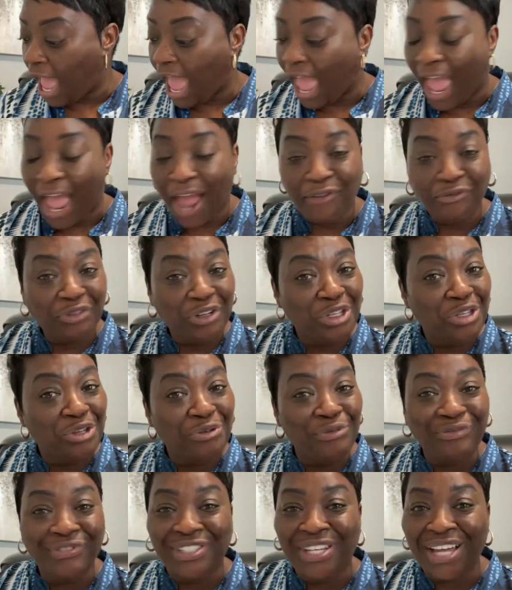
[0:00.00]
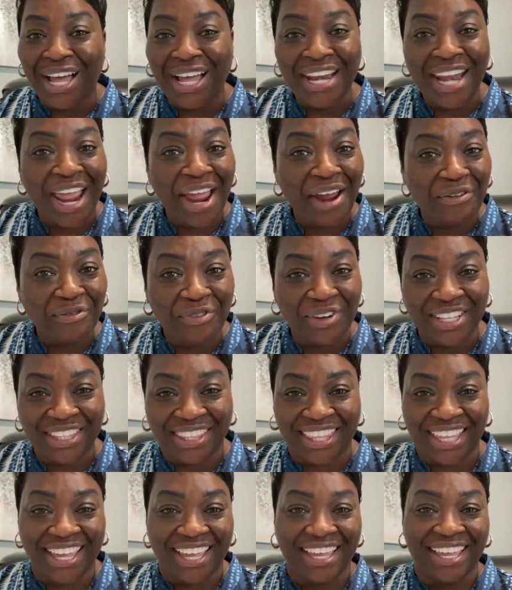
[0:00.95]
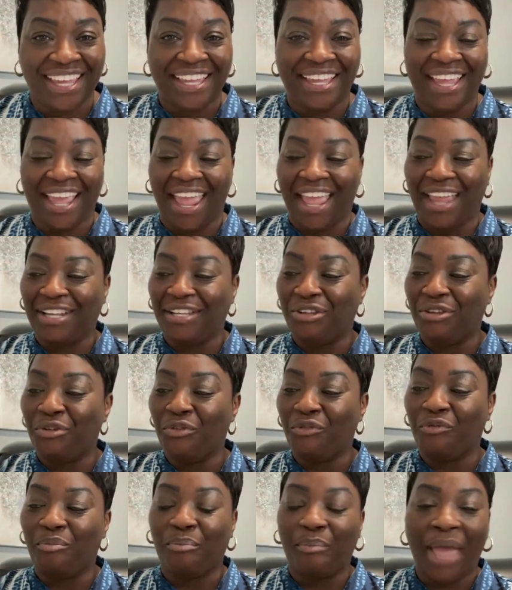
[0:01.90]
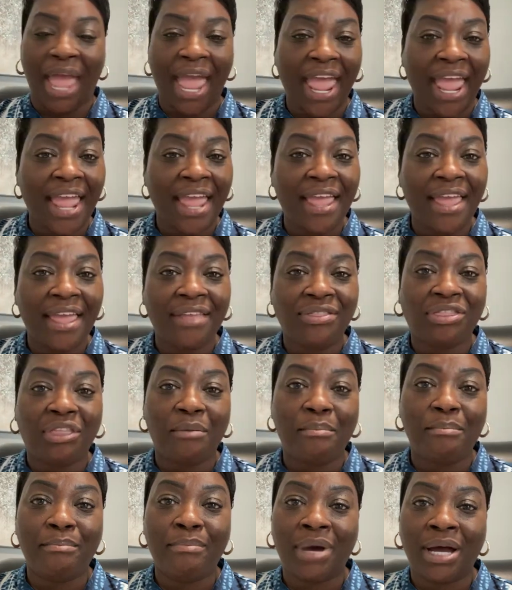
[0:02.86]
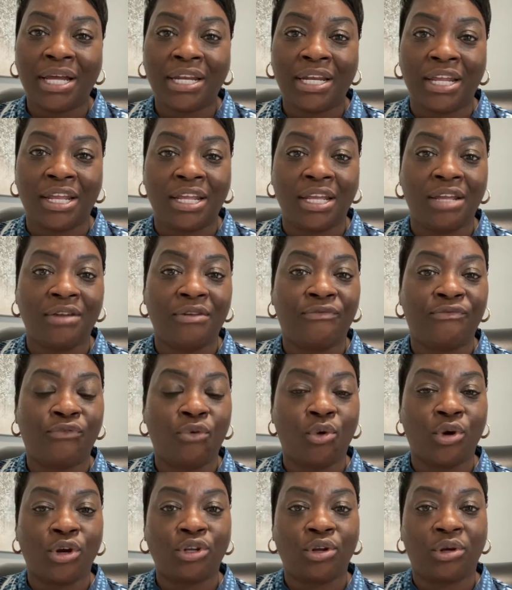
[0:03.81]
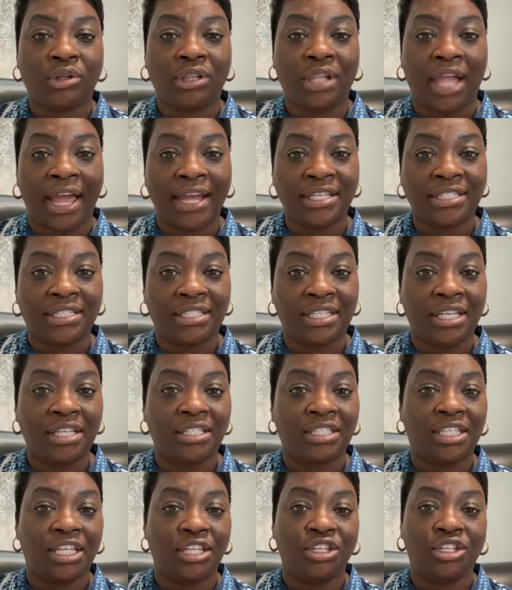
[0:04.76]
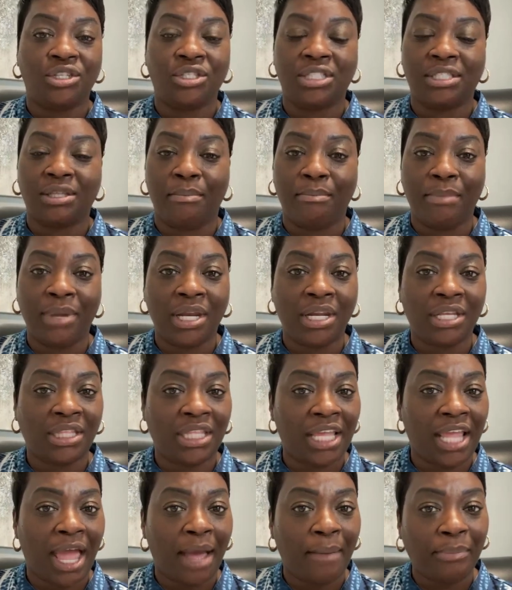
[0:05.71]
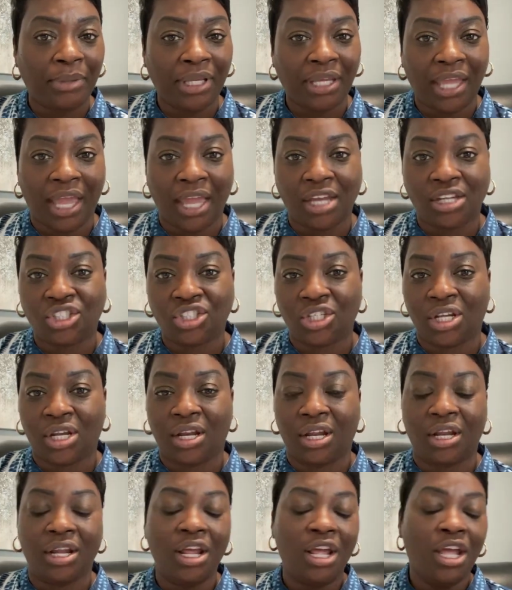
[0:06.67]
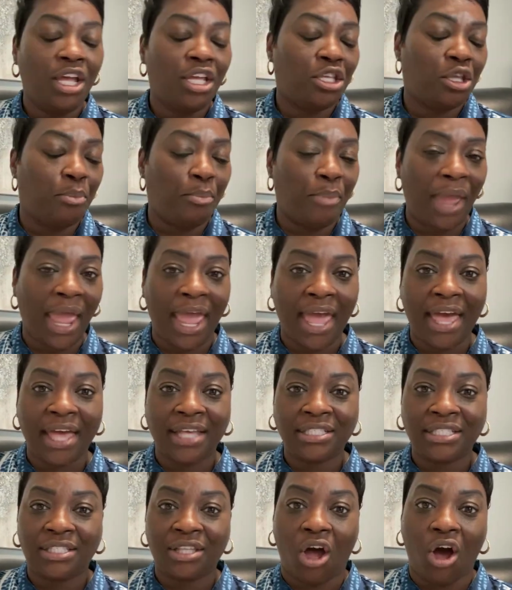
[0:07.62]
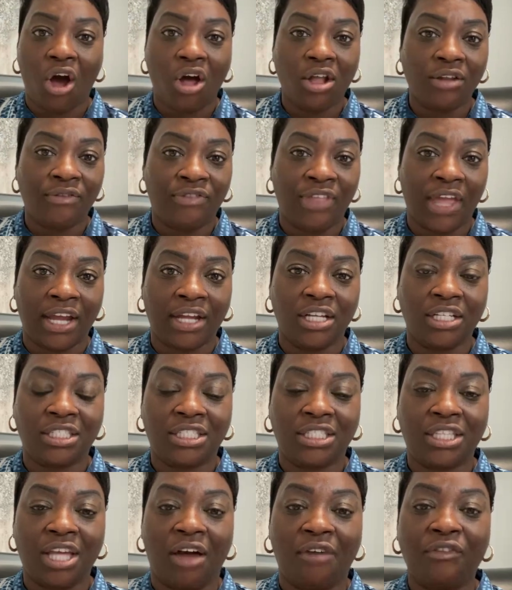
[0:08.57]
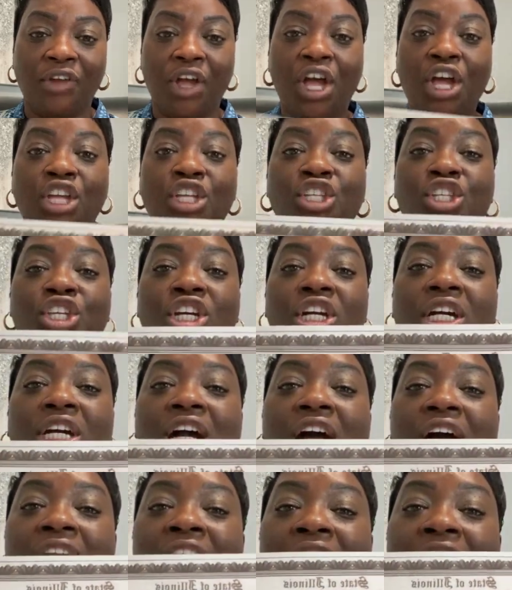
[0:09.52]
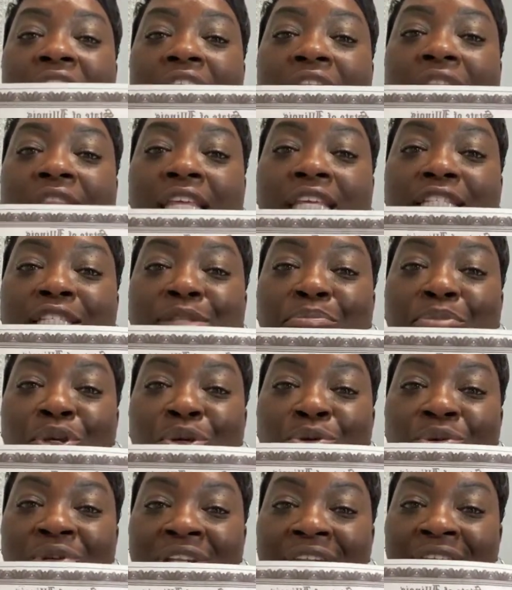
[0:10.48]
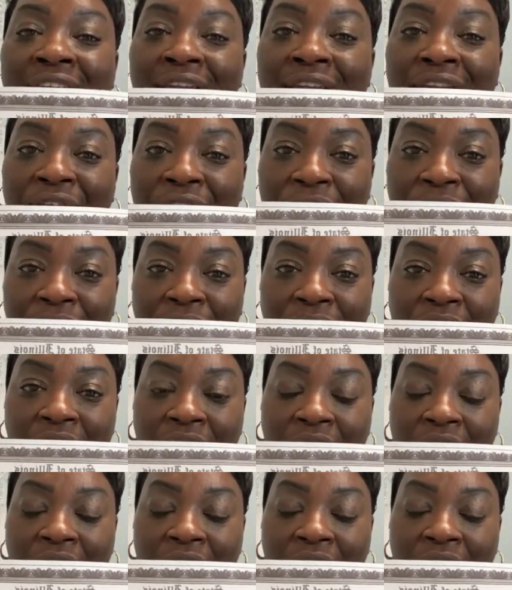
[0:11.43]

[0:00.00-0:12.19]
After you've done everything and you paid the money for your license and you submitted the application and you passed all of that good stuff, you're going to get this beauty here.